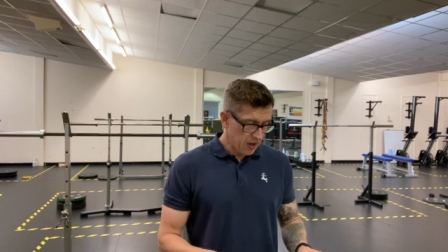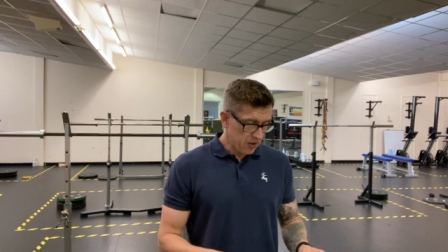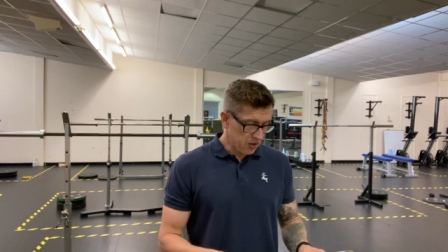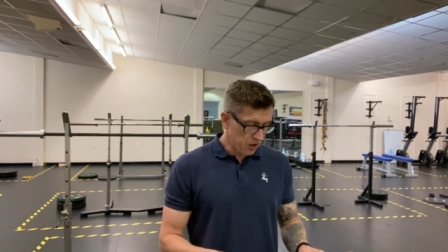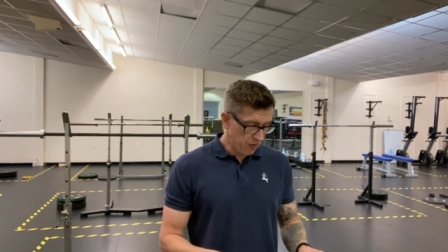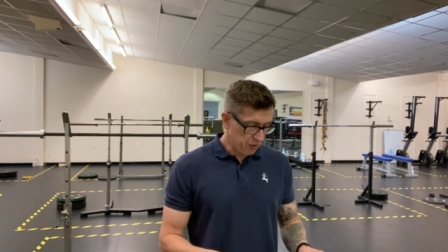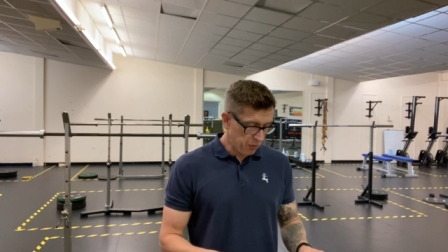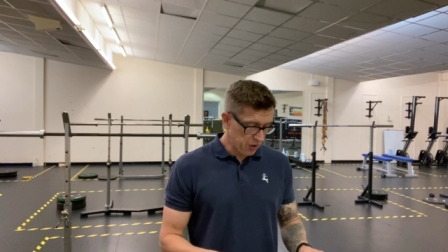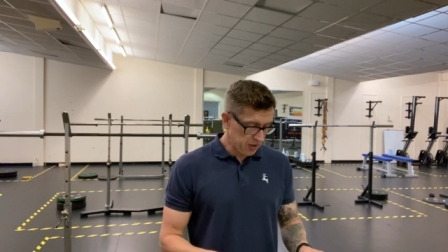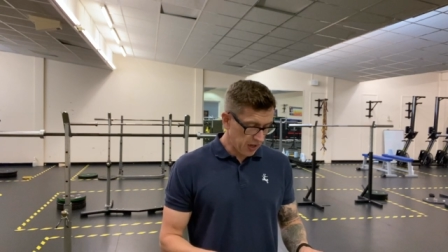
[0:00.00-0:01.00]
the service
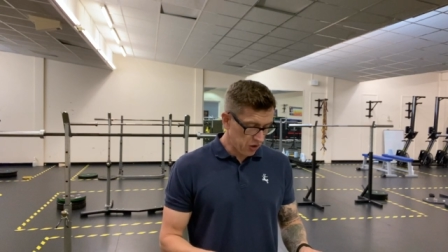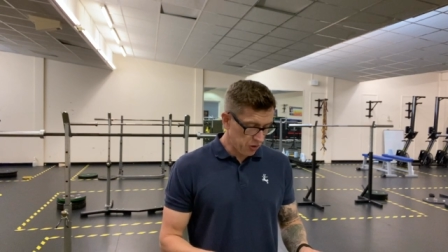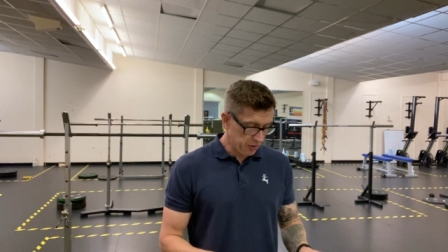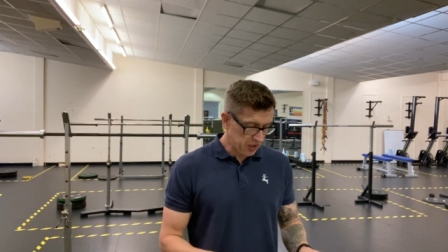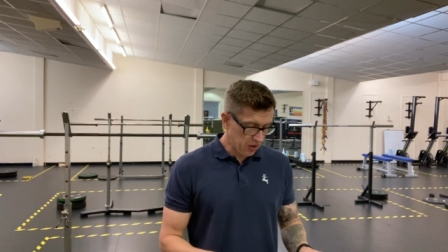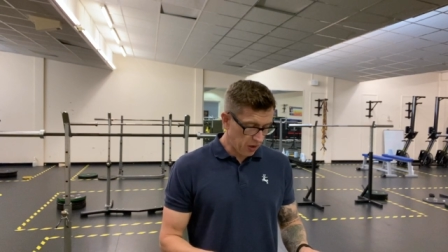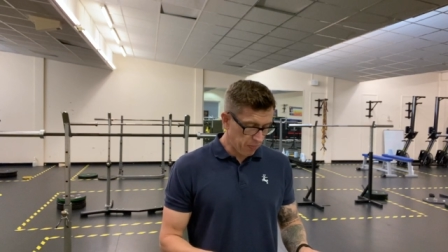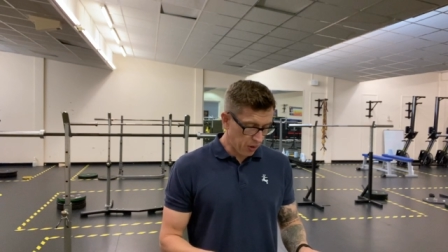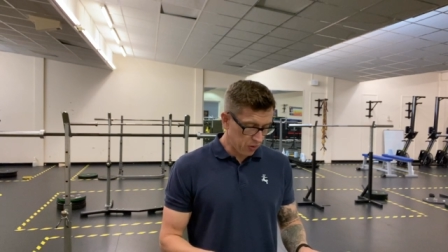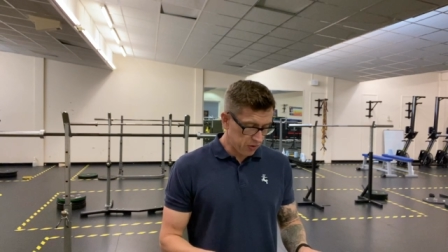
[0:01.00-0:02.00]
personnel should be
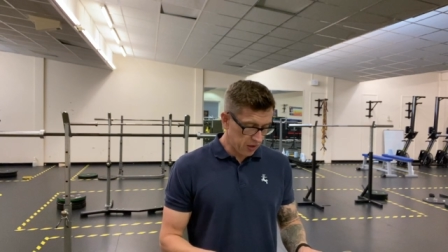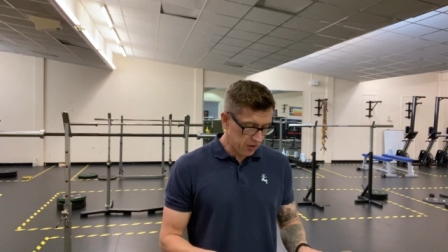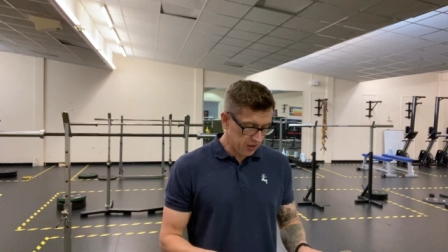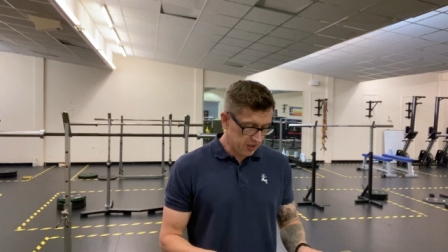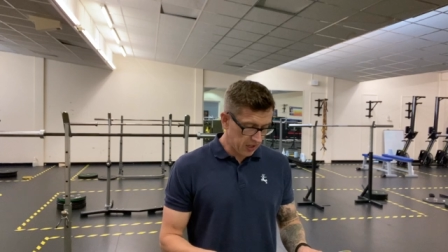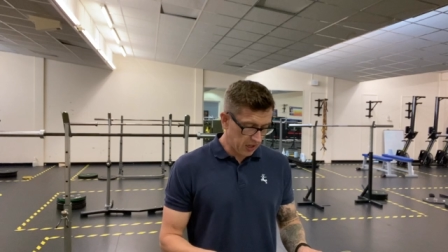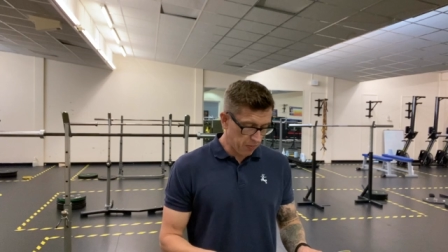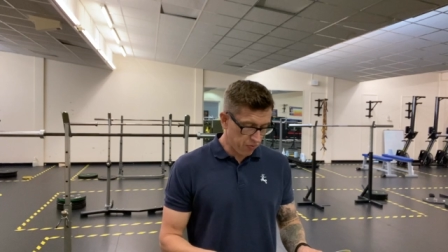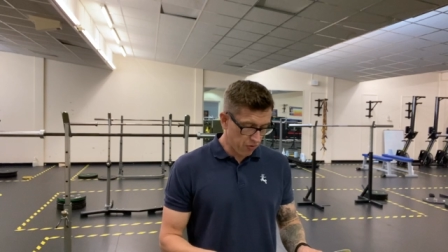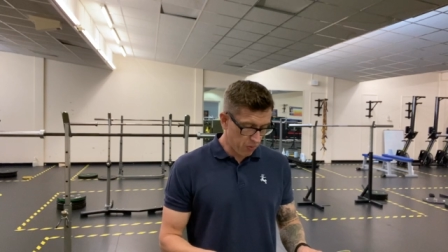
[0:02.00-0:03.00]
signposted to seek
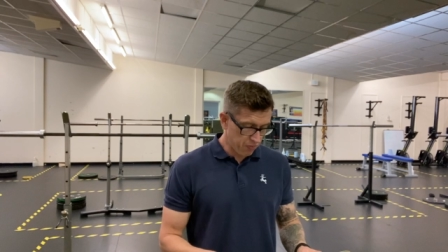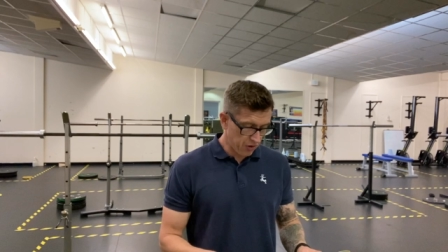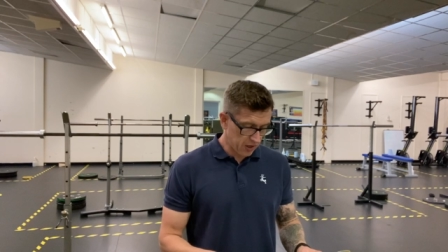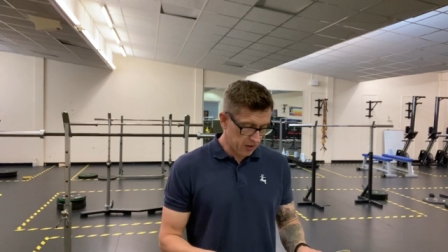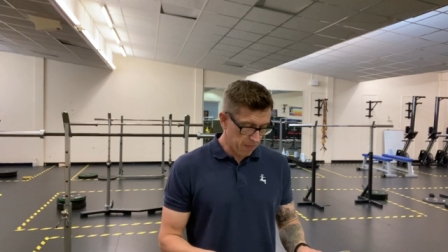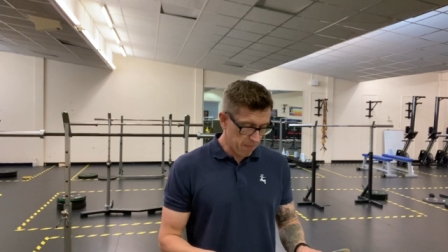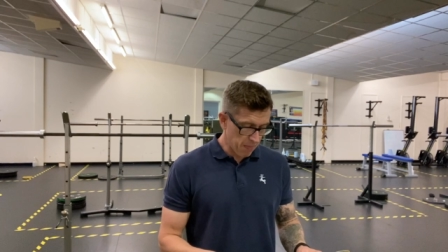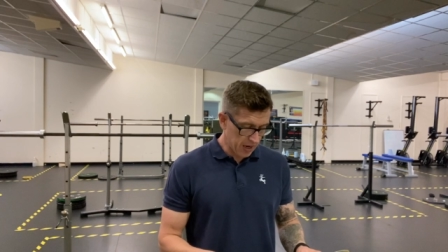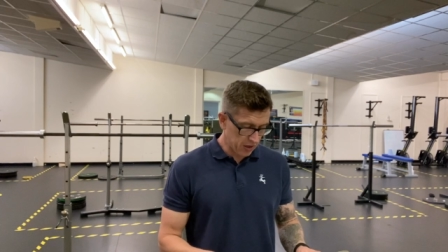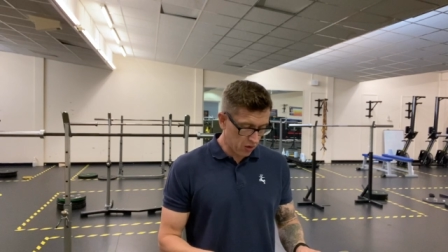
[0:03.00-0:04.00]
appropriate
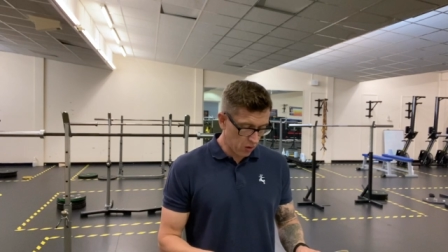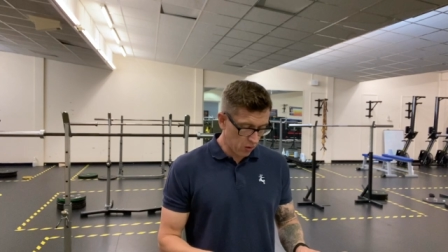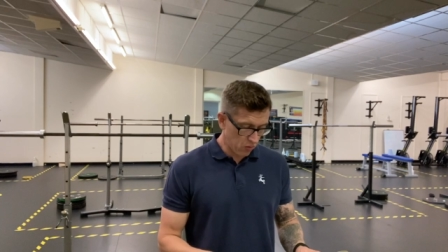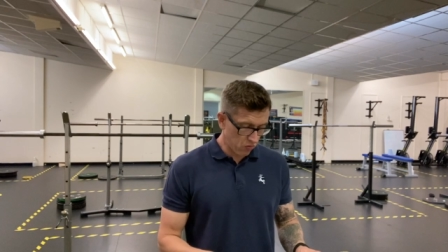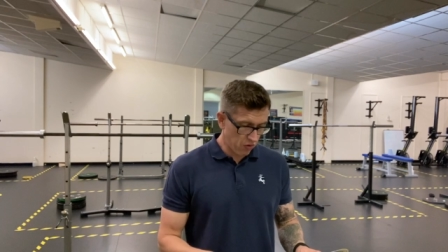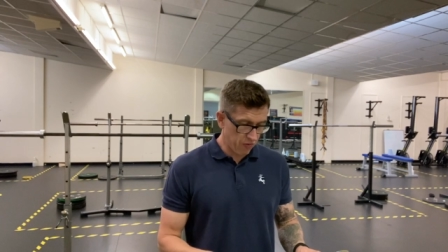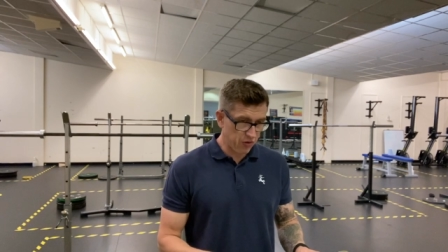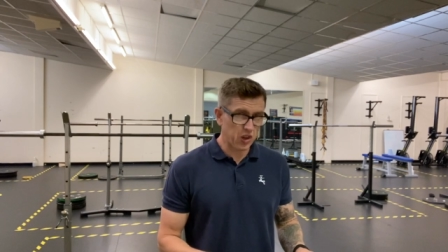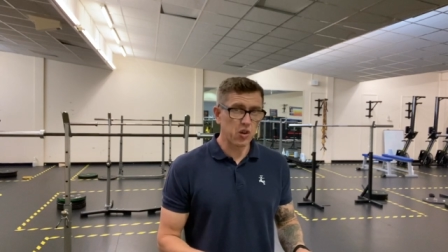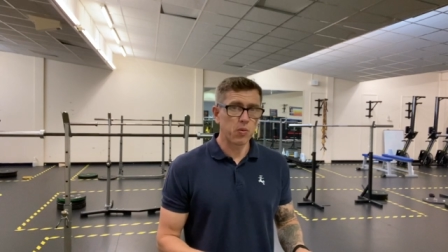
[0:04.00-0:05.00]
medical
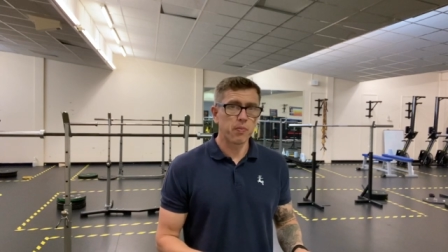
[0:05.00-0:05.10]
review.